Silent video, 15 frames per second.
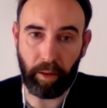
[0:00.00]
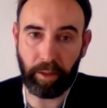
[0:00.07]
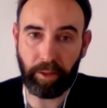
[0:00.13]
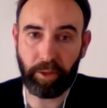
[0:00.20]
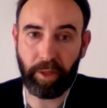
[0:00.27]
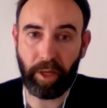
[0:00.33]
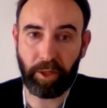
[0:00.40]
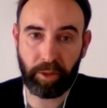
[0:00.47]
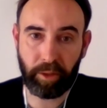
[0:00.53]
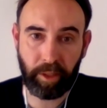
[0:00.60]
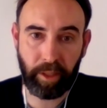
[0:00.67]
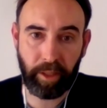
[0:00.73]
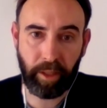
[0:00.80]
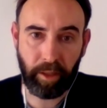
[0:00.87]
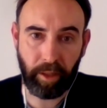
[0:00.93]

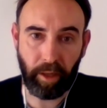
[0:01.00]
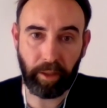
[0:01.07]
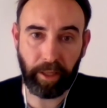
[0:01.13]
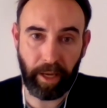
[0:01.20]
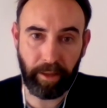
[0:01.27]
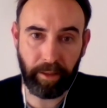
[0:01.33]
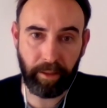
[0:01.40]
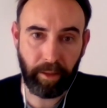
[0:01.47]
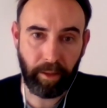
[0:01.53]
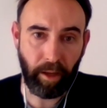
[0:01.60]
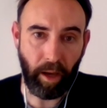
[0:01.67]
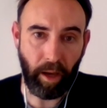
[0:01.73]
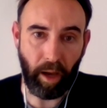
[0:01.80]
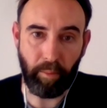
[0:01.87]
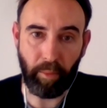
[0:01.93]
internationally again,
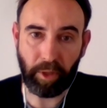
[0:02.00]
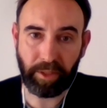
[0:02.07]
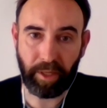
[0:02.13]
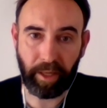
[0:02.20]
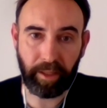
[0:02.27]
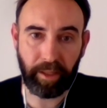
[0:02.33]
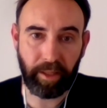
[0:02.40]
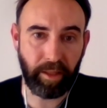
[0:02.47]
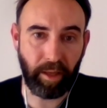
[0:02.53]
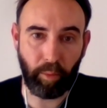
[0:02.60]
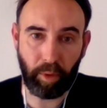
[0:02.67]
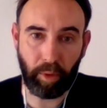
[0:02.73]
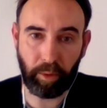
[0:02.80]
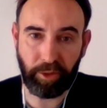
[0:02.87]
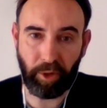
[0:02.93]
most likely they
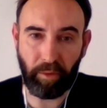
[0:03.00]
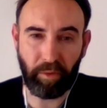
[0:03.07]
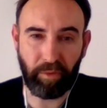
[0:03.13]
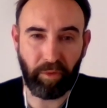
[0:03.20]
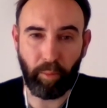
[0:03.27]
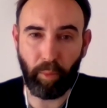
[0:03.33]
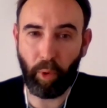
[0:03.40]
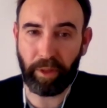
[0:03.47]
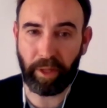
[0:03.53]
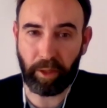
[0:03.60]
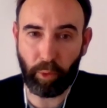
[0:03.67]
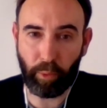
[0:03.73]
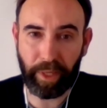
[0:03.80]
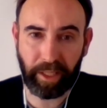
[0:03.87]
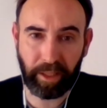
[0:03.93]
will travel for more than
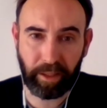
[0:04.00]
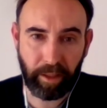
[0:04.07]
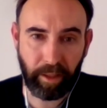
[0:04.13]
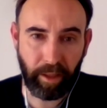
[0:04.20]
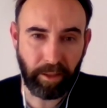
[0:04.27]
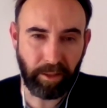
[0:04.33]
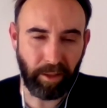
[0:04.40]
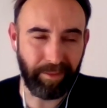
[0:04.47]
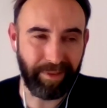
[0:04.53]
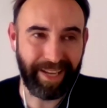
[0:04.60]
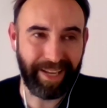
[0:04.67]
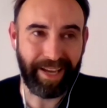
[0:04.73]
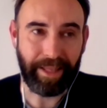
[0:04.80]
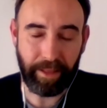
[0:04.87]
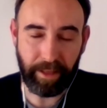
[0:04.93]
a week. So
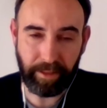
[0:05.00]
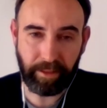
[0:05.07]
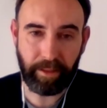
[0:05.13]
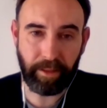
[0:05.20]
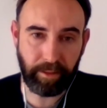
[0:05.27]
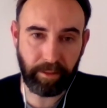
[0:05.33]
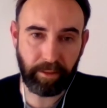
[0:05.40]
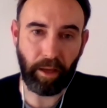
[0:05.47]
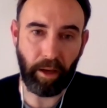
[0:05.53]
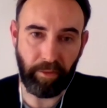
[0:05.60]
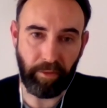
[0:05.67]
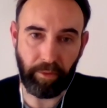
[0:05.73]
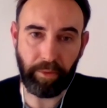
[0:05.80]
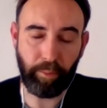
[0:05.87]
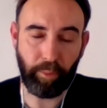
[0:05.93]
this is a
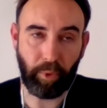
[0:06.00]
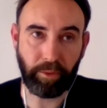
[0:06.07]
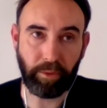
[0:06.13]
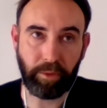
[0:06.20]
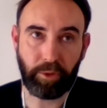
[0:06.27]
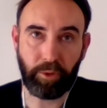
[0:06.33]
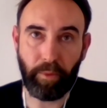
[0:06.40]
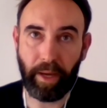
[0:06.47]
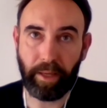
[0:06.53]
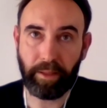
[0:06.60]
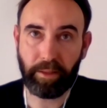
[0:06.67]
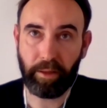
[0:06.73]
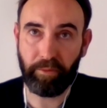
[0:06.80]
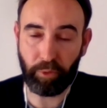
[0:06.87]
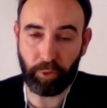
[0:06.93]
very important
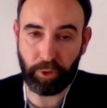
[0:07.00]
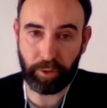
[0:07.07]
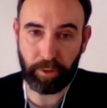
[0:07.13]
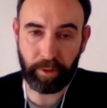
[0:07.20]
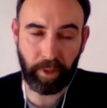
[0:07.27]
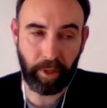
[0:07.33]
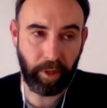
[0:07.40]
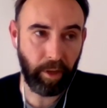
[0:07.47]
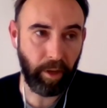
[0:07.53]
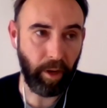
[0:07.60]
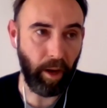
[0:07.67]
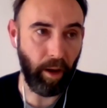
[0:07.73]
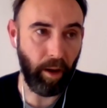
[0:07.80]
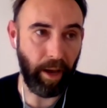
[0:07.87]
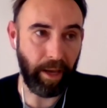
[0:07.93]
trend for sure.
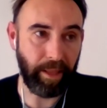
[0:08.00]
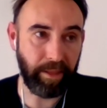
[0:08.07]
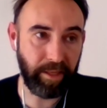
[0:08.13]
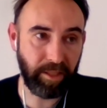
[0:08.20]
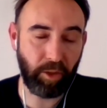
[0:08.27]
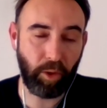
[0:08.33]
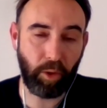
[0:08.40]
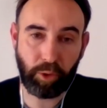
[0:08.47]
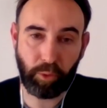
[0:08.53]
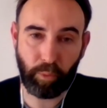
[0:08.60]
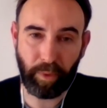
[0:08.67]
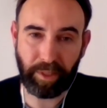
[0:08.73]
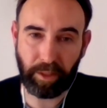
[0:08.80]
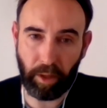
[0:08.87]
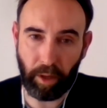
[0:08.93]
And this goes
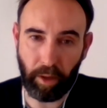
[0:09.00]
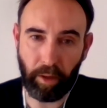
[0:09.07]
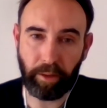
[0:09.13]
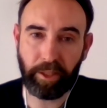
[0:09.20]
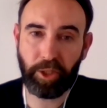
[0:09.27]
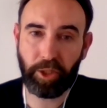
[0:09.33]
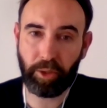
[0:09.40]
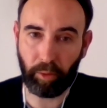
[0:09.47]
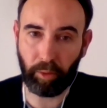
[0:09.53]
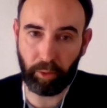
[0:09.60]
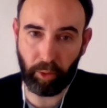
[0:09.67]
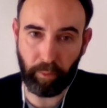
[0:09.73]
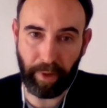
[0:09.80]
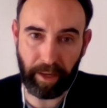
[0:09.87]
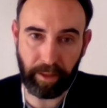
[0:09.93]
with the digital
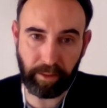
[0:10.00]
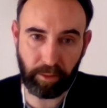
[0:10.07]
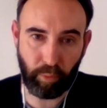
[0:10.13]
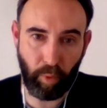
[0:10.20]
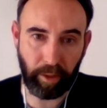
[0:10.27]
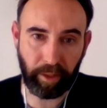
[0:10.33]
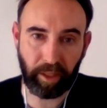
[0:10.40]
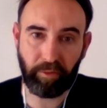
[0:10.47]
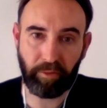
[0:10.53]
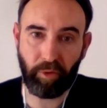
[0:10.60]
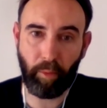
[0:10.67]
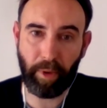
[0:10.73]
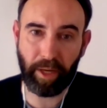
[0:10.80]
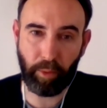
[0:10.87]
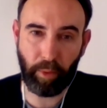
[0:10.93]
nomads working
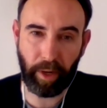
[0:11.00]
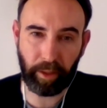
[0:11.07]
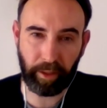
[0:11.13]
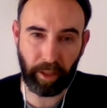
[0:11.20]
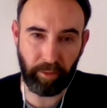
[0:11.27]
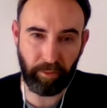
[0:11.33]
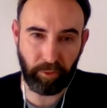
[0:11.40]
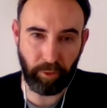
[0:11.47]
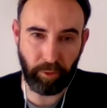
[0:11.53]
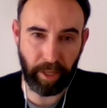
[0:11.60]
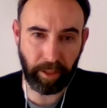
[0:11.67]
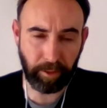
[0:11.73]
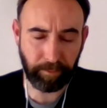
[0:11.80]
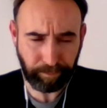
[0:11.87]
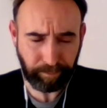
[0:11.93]
from anywhere kind of
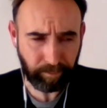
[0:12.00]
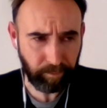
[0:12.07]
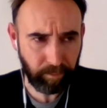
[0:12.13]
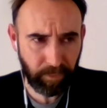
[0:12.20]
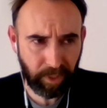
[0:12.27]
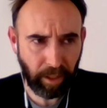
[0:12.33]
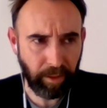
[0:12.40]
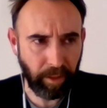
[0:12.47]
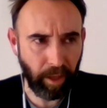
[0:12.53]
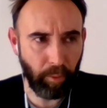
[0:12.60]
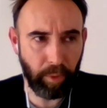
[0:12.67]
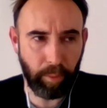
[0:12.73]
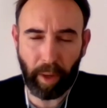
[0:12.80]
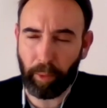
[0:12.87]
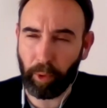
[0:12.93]
trend. I
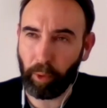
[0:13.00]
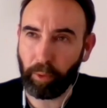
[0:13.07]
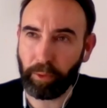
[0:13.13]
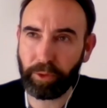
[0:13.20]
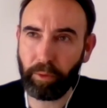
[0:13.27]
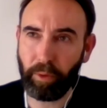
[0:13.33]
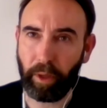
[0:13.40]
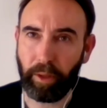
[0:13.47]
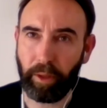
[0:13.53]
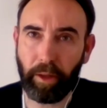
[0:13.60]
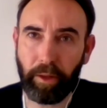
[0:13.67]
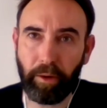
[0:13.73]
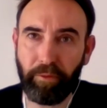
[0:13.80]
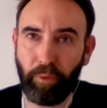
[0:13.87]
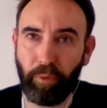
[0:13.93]
remember also
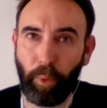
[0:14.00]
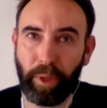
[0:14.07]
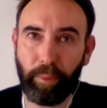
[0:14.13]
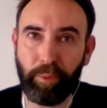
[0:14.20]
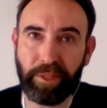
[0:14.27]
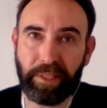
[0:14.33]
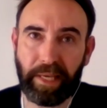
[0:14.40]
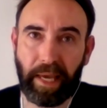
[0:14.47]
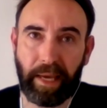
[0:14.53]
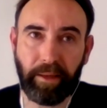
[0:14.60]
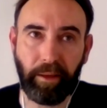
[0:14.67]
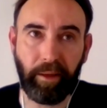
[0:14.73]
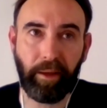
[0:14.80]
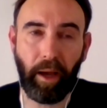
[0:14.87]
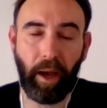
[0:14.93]
another 40%